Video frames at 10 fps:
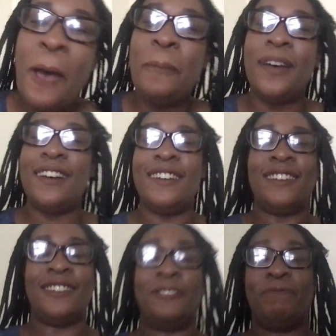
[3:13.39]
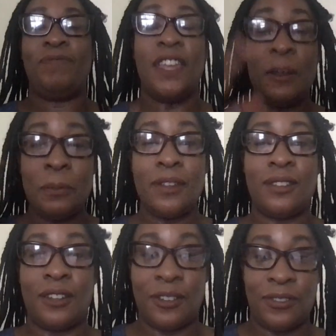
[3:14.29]
But in the midst
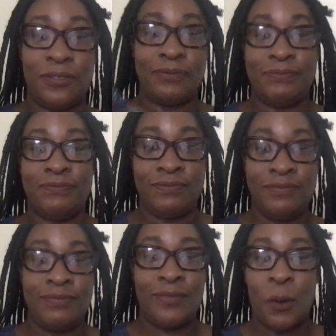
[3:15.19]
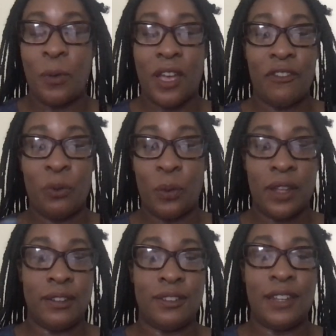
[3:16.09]
of what
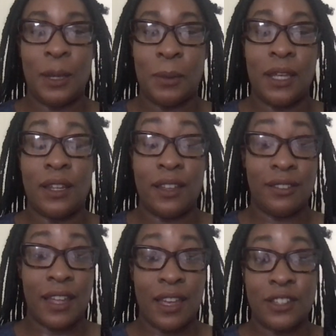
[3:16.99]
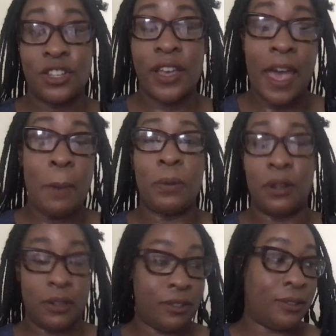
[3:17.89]
everyone is deeming late stage
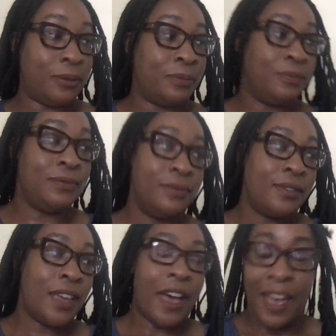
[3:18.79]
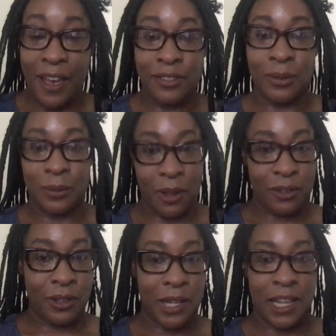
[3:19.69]
capitalism, I have some
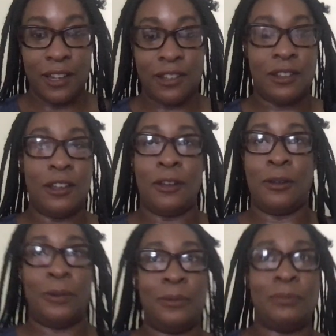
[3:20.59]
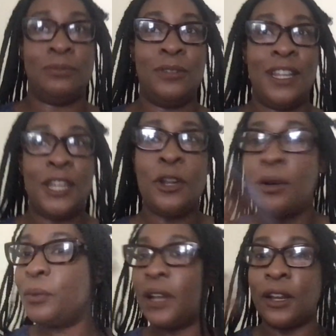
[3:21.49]
thoughts on that.
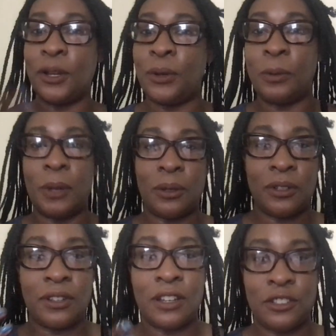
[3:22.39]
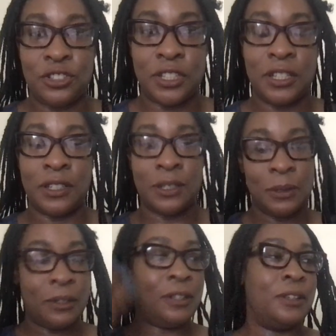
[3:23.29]
Knowing what I know about this country
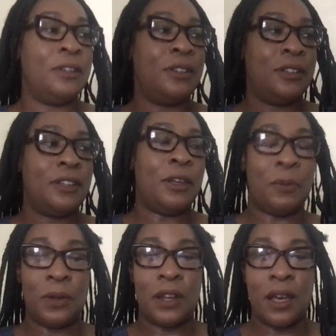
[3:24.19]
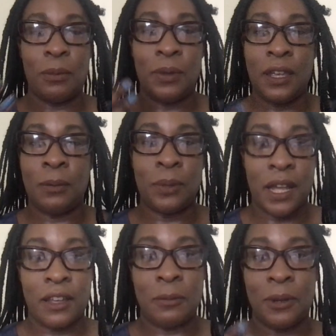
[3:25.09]
and whatnot, being
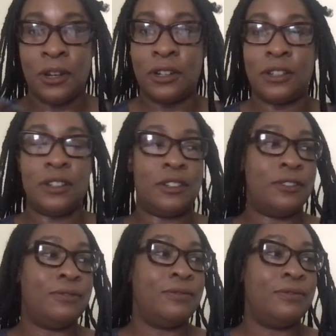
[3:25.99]
black in America,